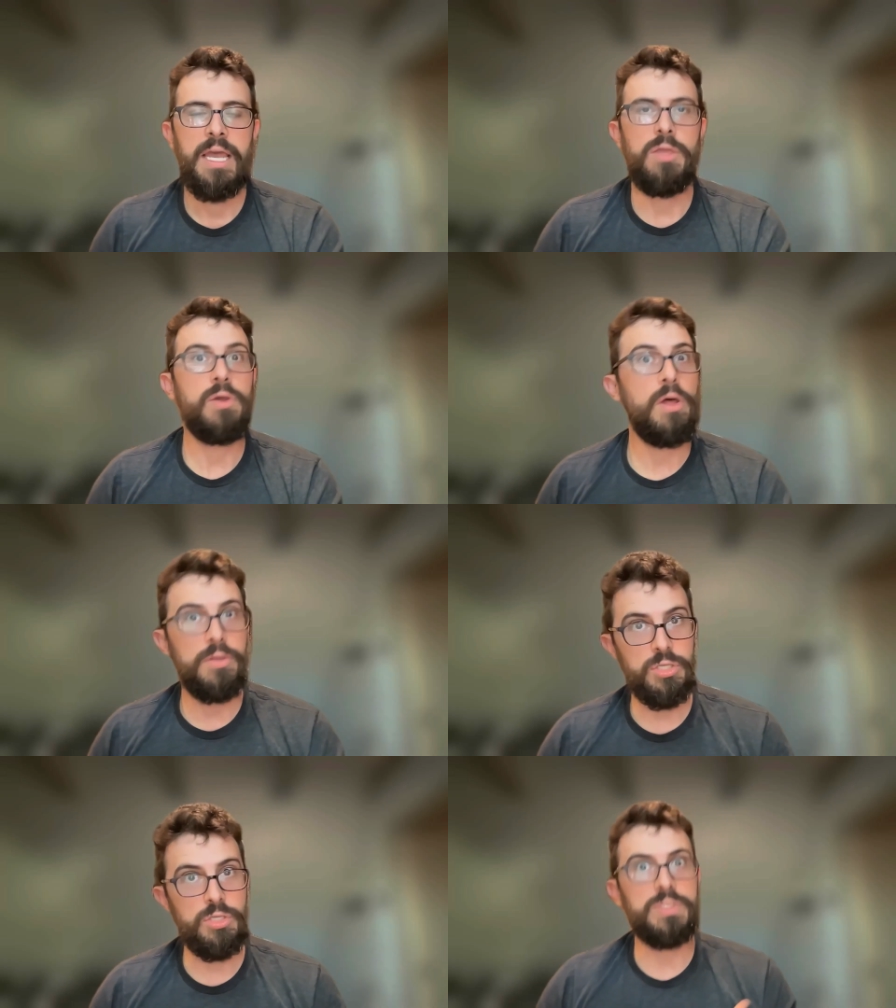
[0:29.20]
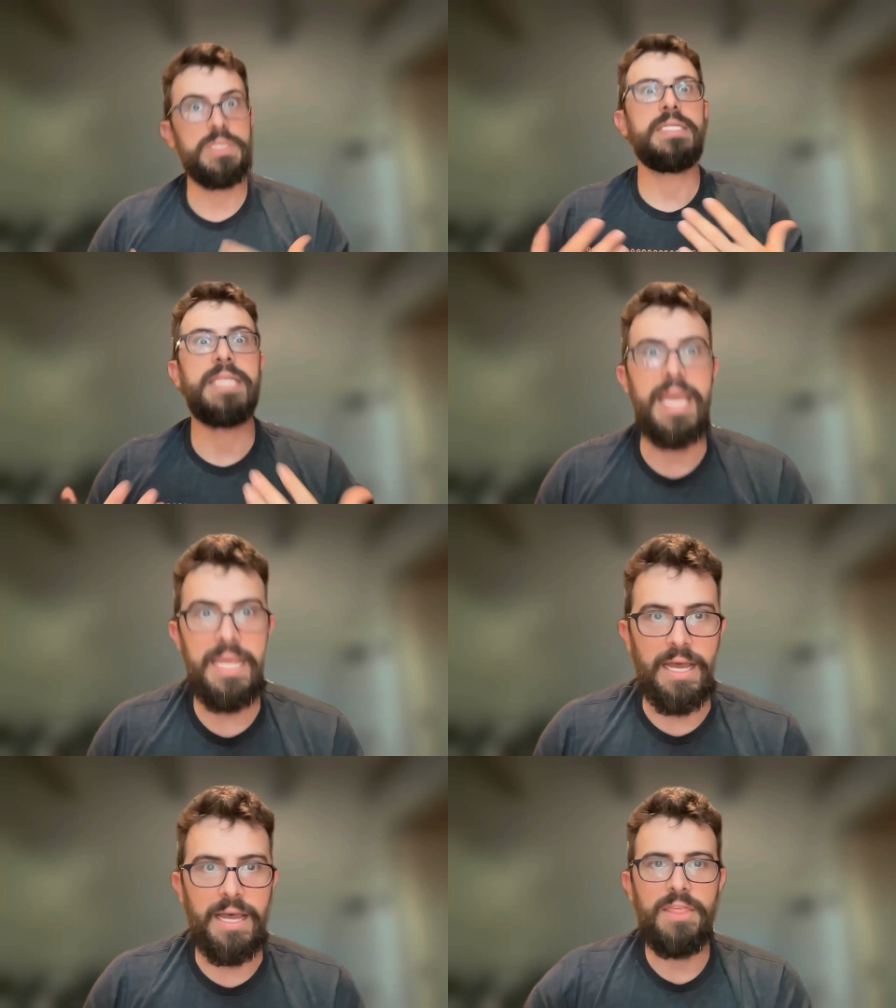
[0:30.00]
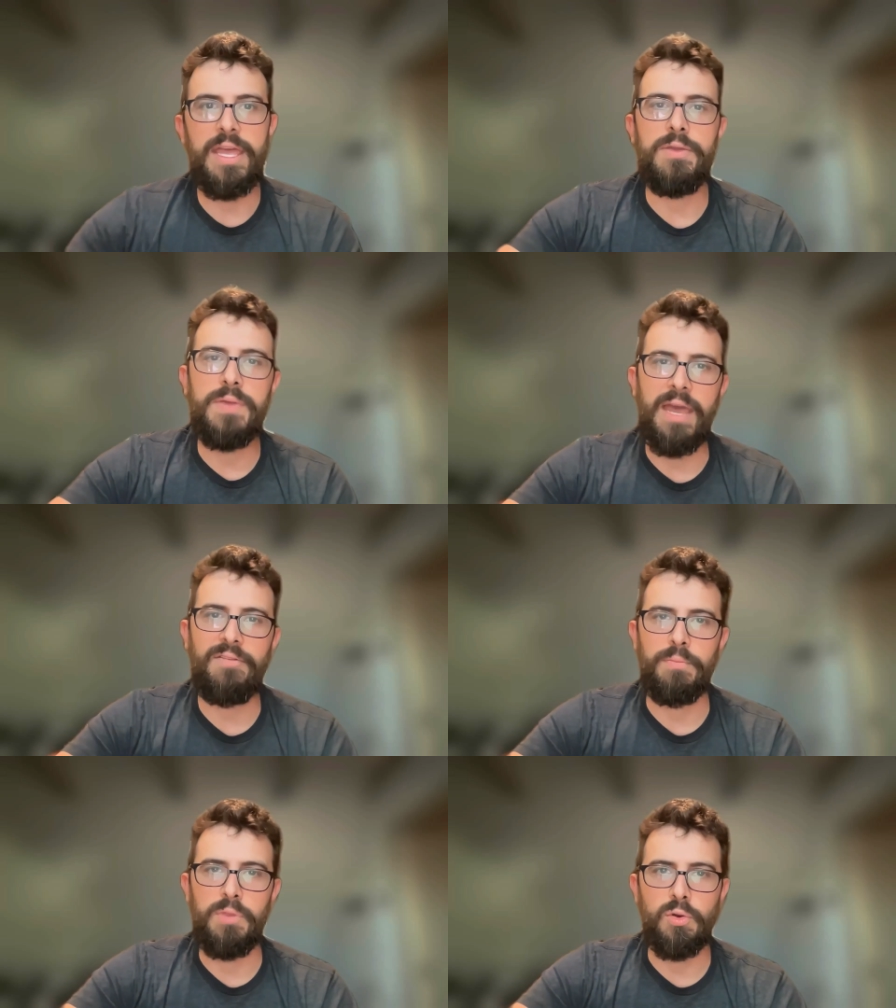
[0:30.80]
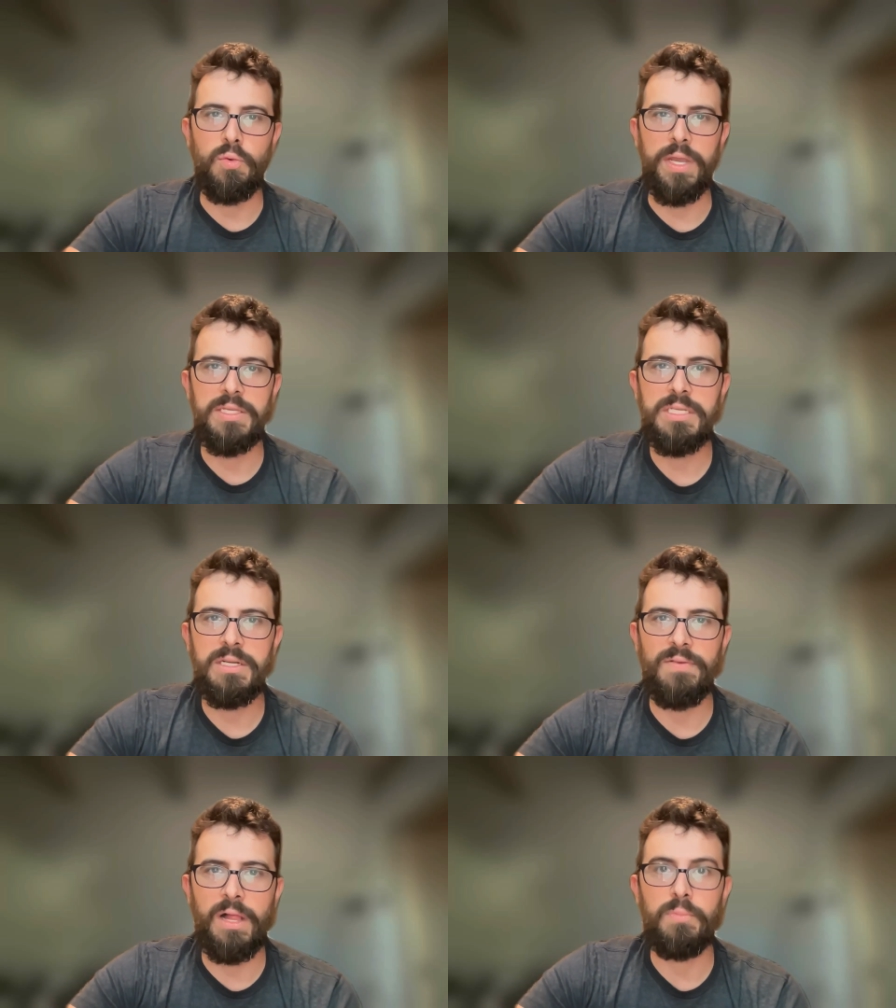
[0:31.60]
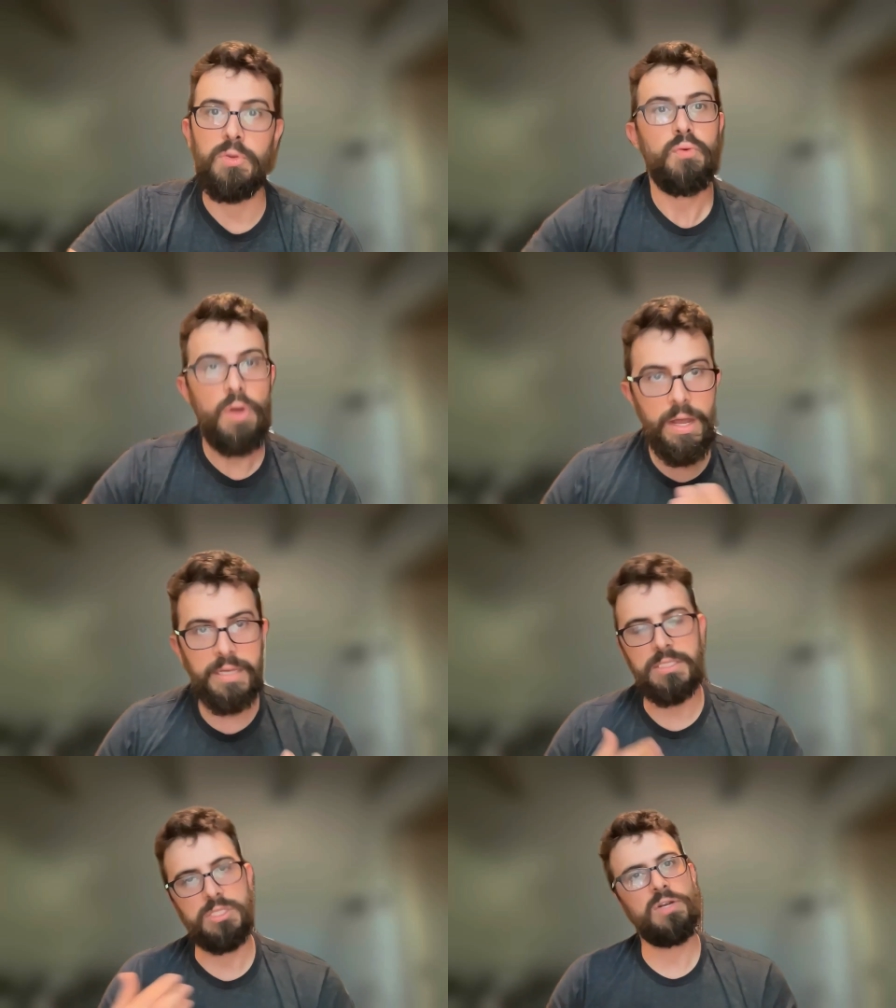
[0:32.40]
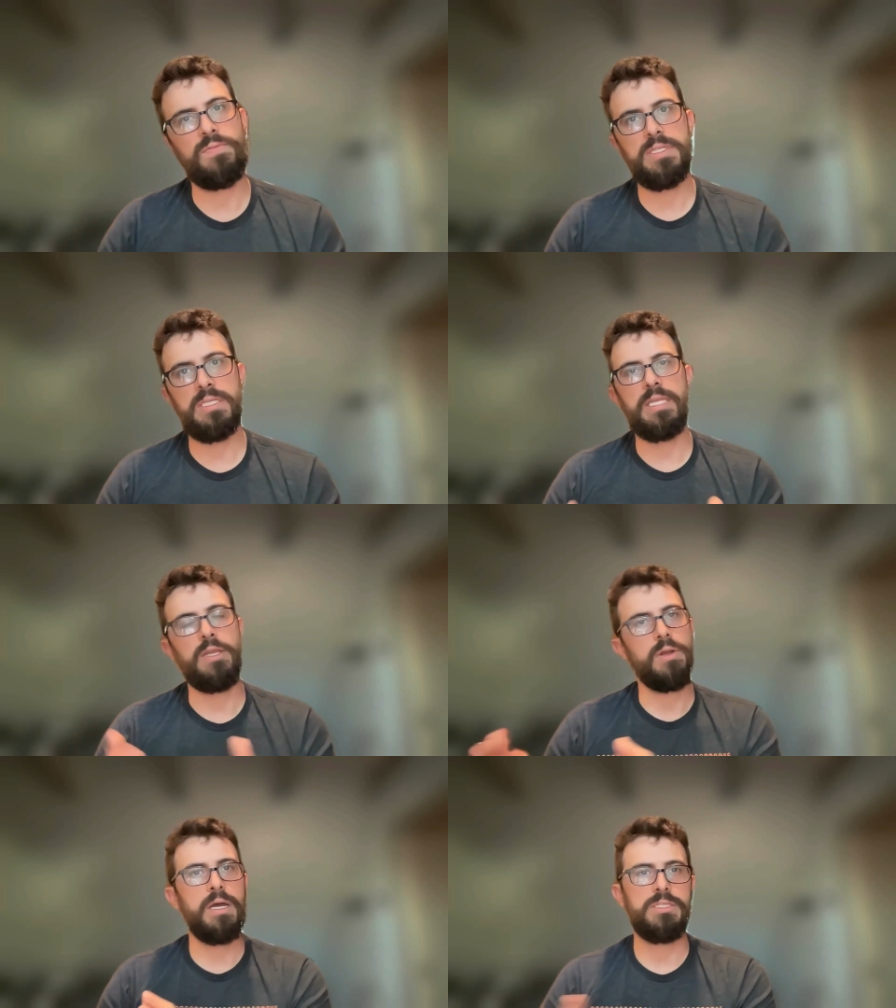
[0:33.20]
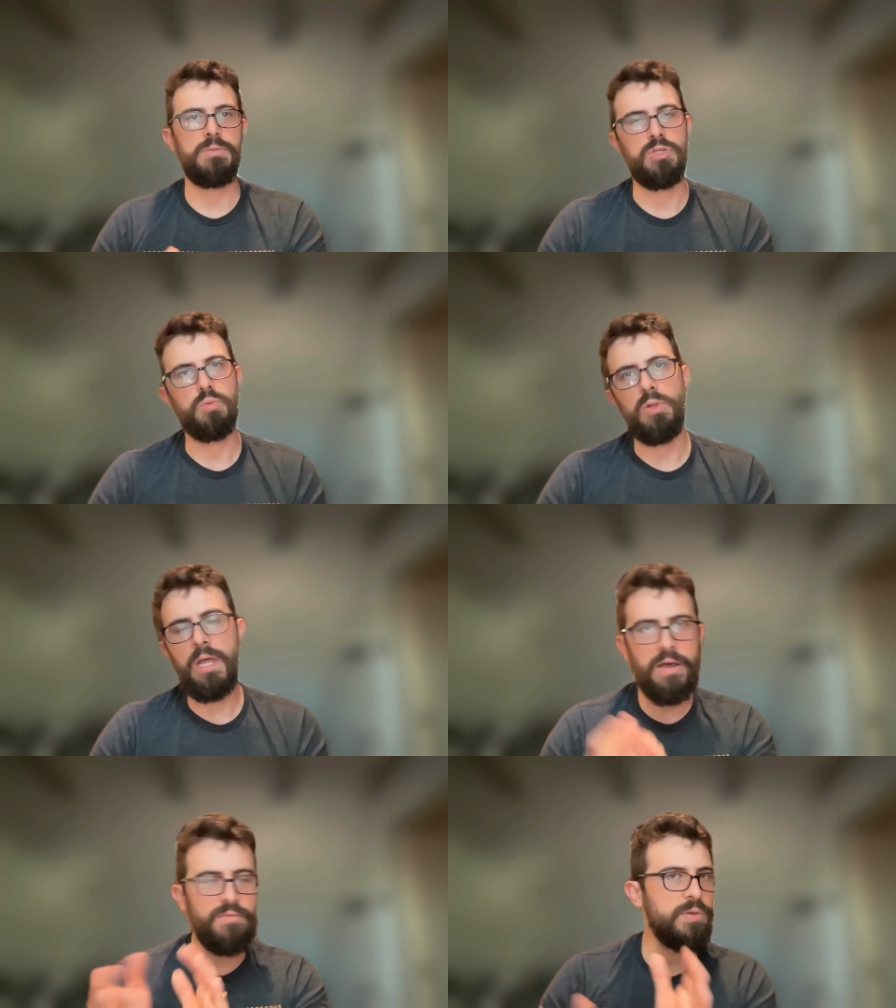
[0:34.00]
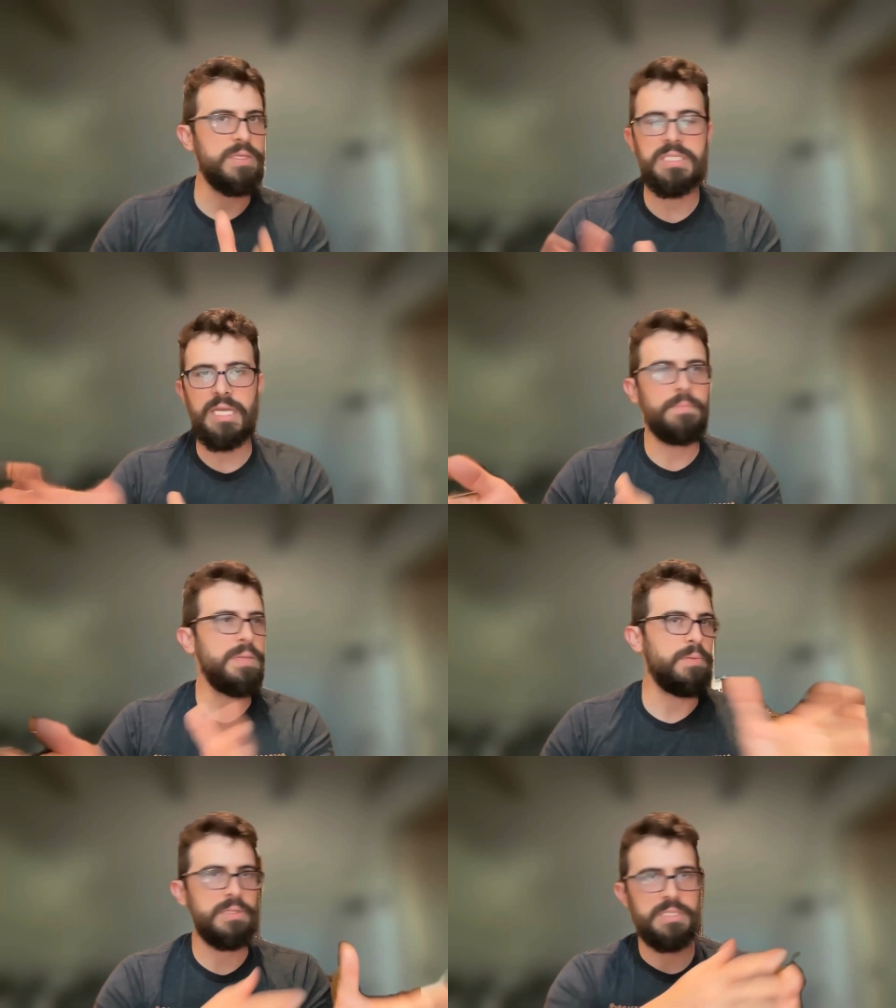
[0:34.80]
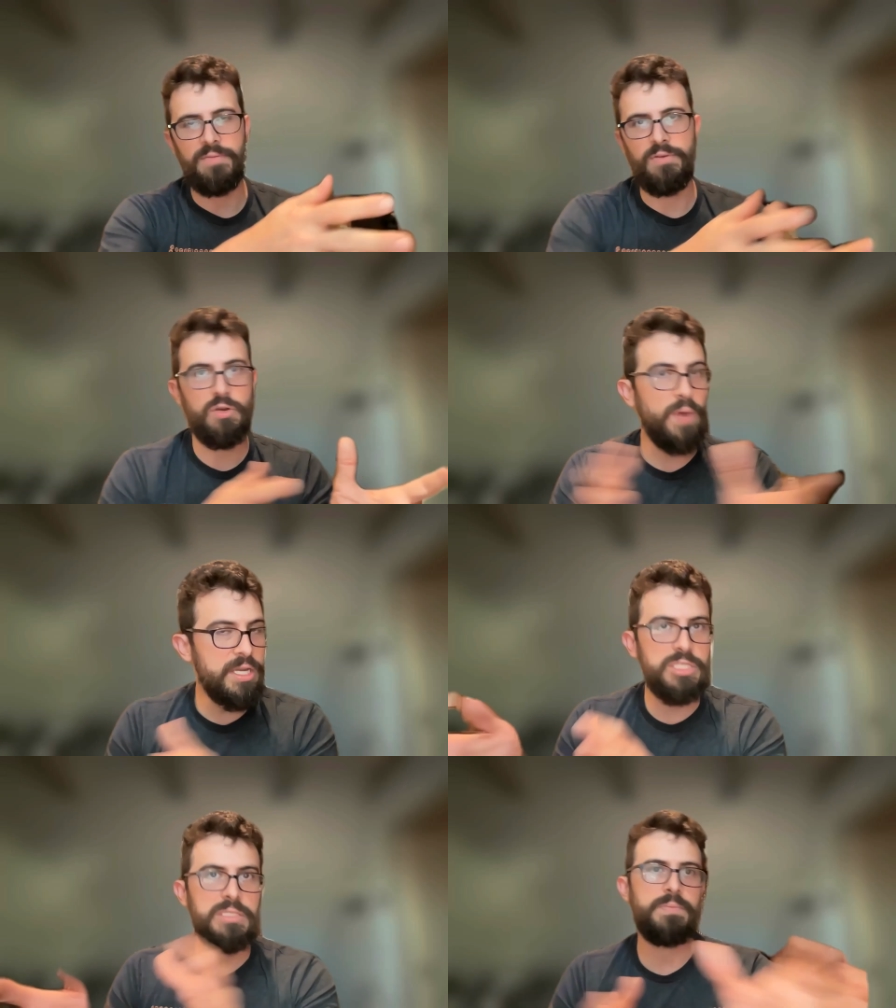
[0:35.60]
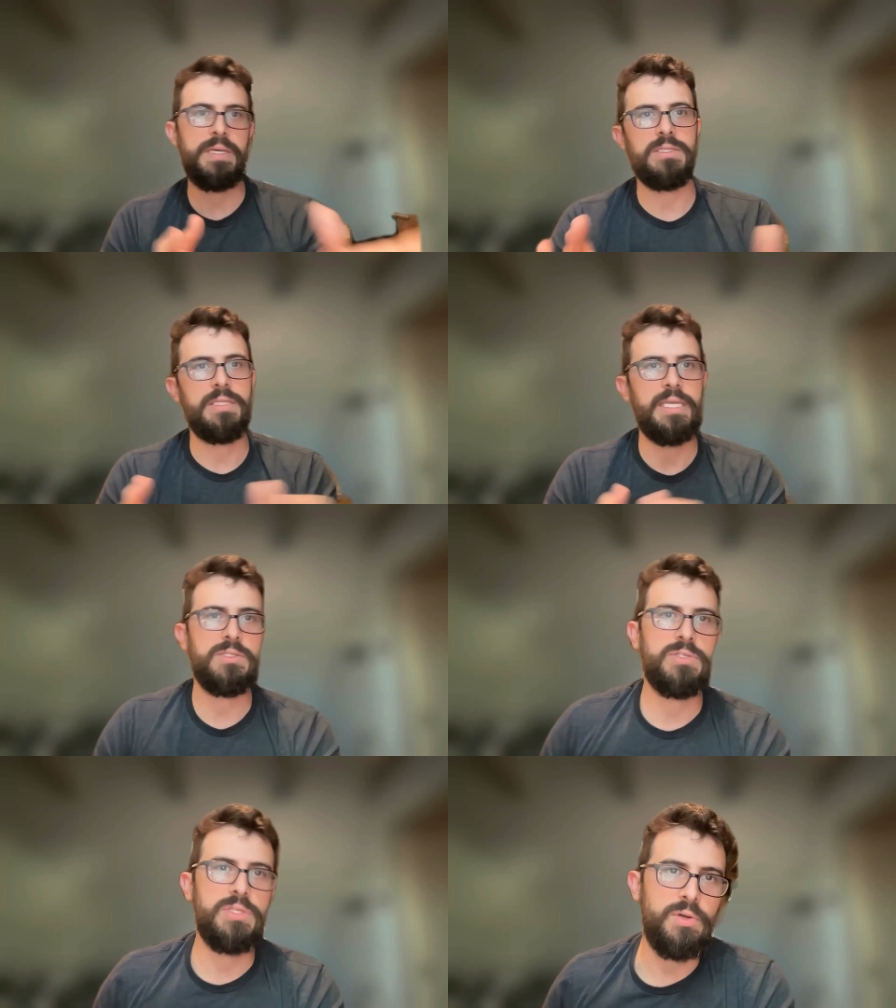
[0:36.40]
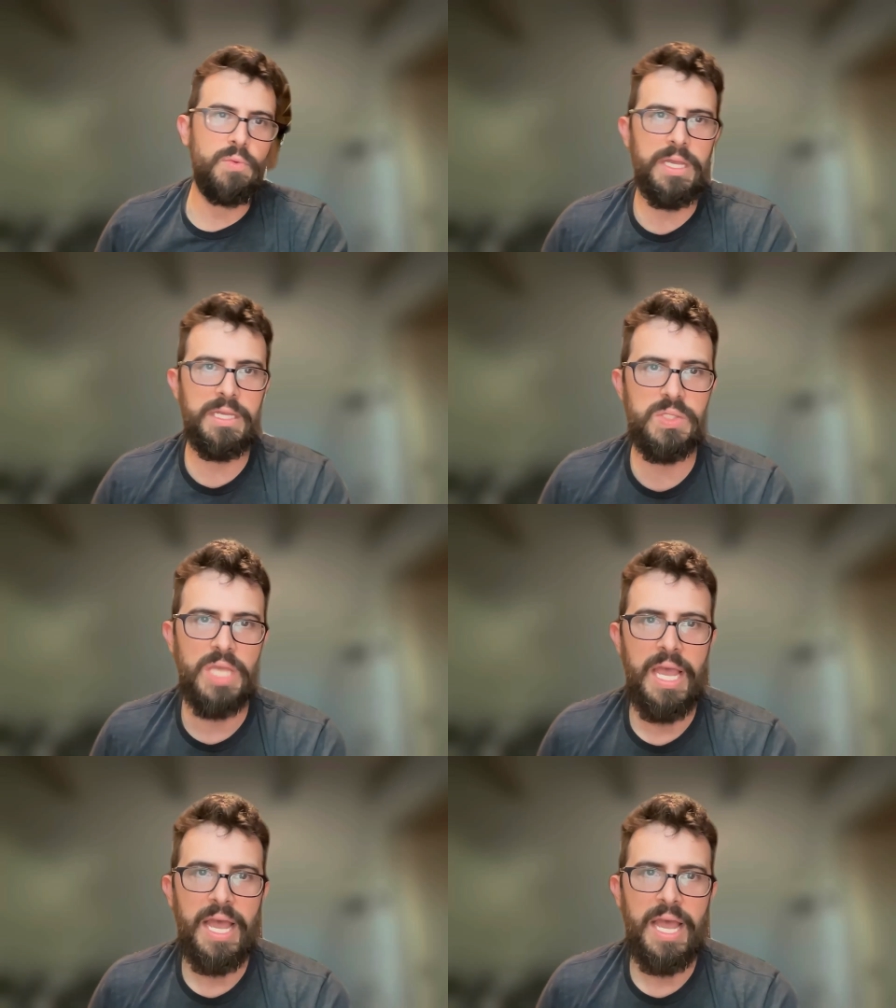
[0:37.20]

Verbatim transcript: You can also use the data that you get from your quiz to develop new products and services that your customers will love. You can send people into different directions based on the answer to their quiz.